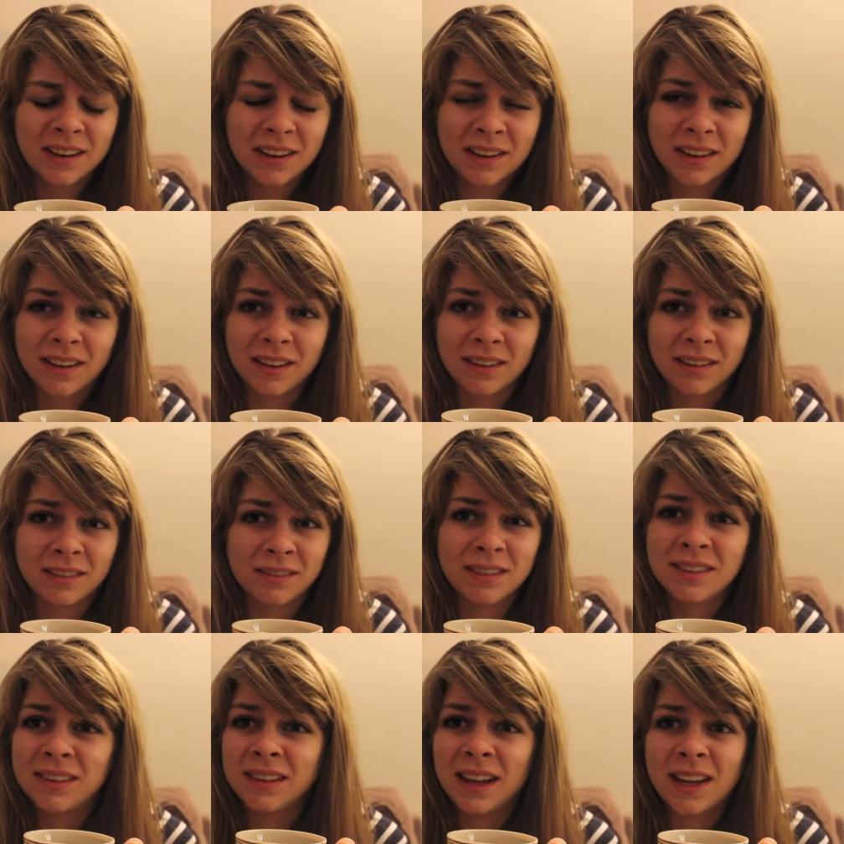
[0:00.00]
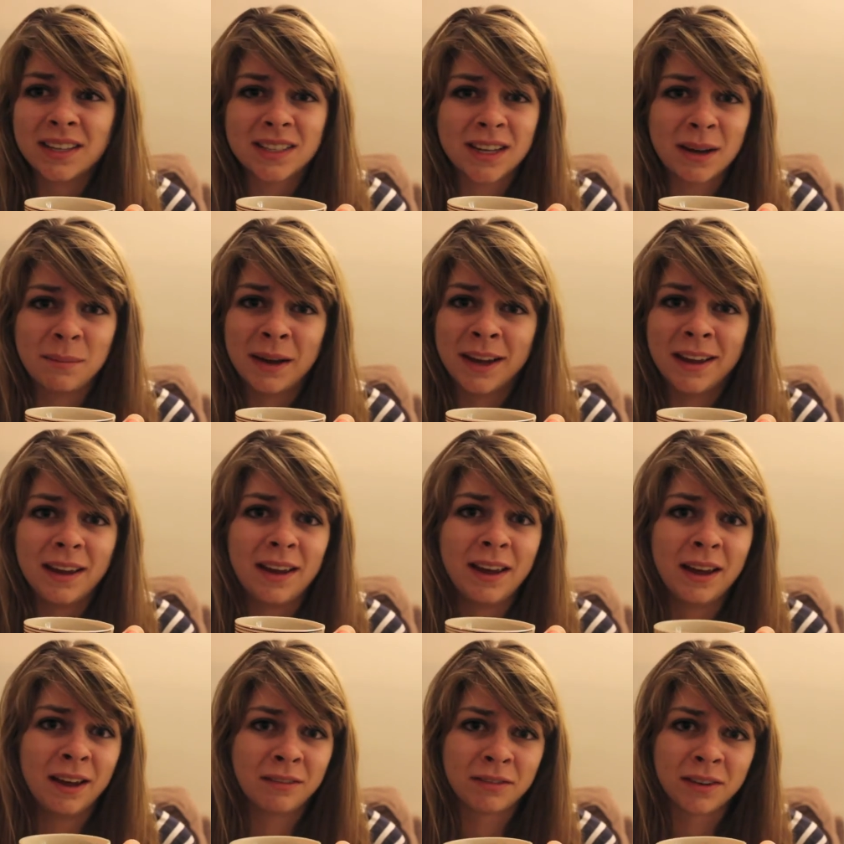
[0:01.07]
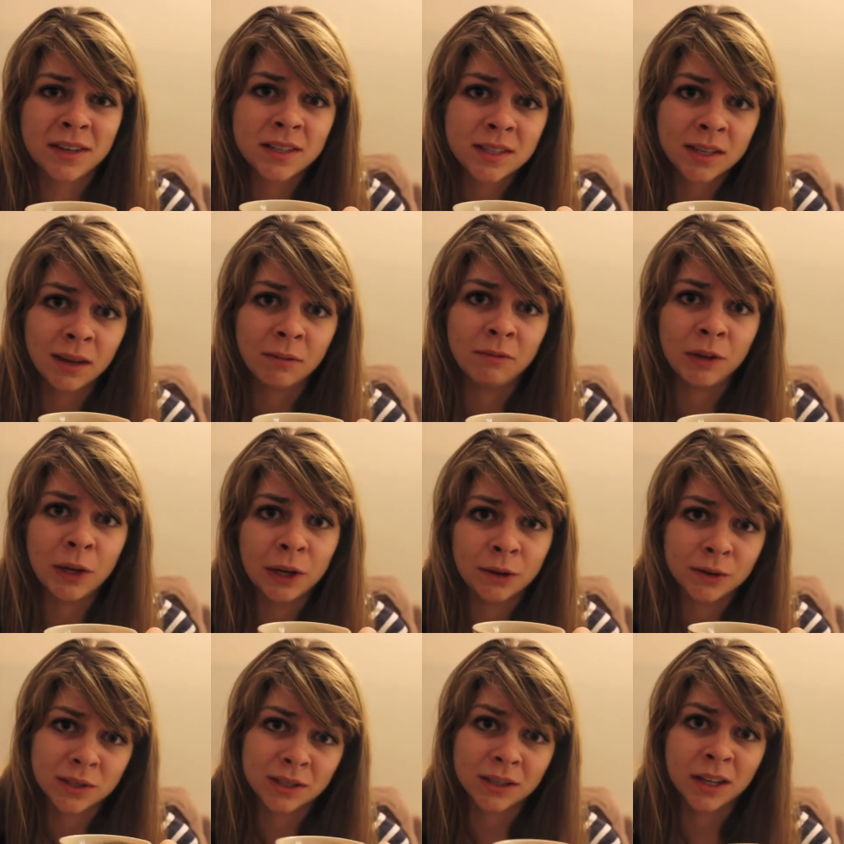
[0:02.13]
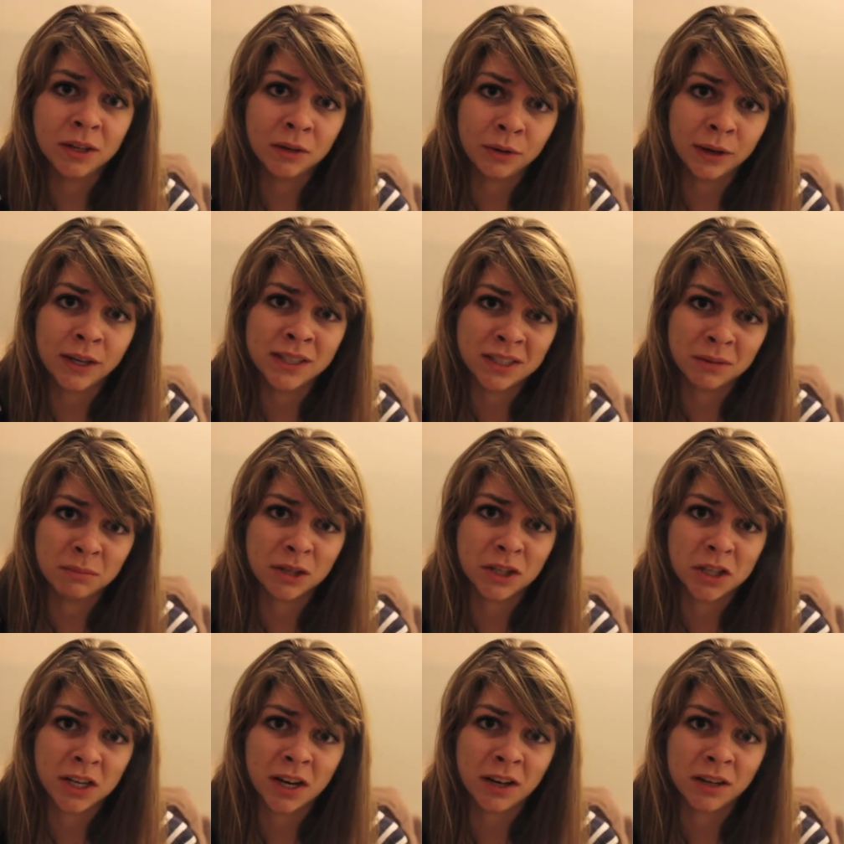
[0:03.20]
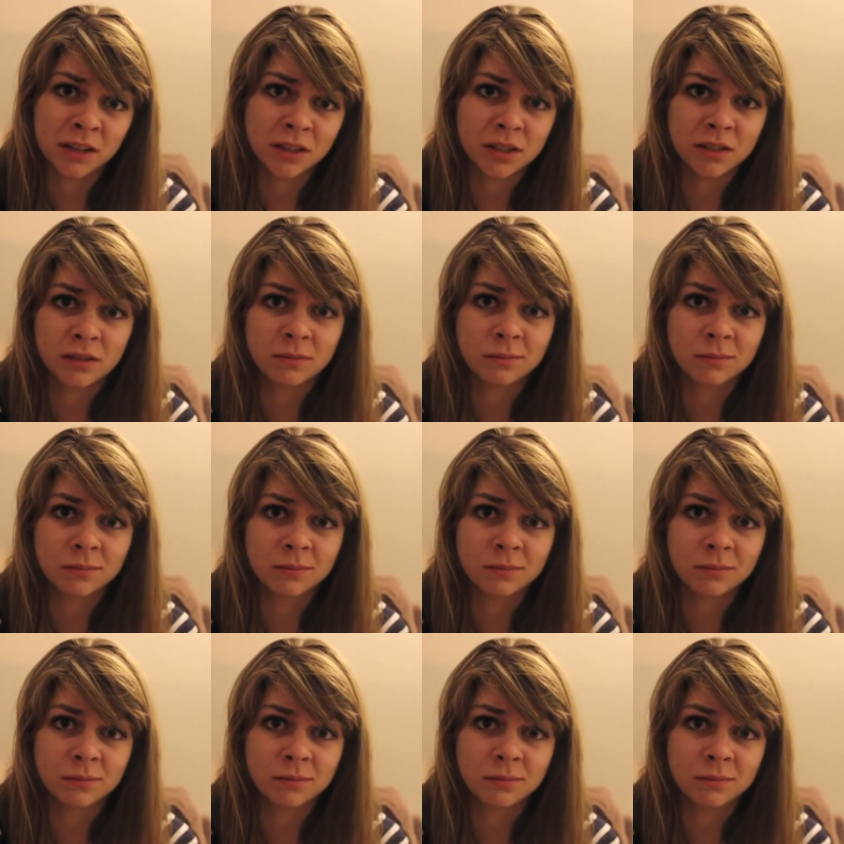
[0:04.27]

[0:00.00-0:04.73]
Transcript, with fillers: I, last time I ever skip videos and let you guys give me a challenge.